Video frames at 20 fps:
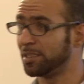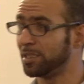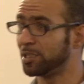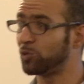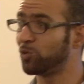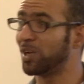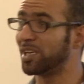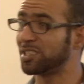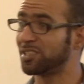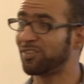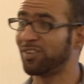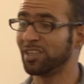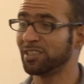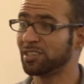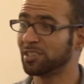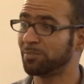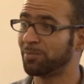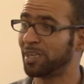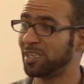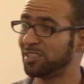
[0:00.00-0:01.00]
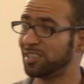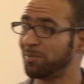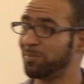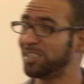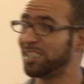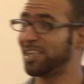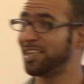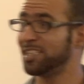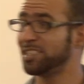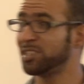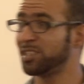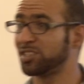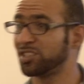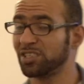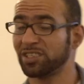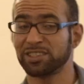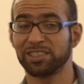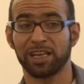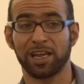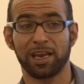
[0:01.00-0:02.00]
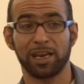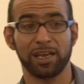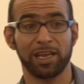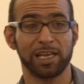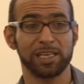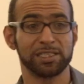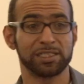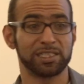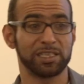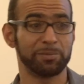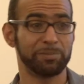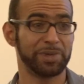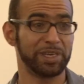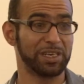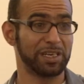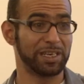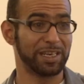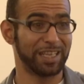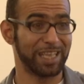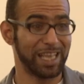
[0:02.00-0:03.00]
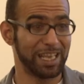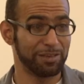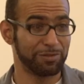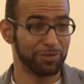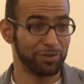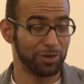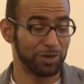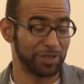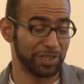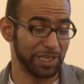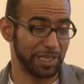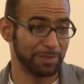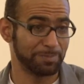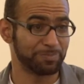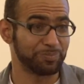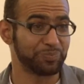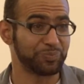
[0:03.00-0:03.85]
It was funded by the Middle East Children Alliance in Berkeley, California.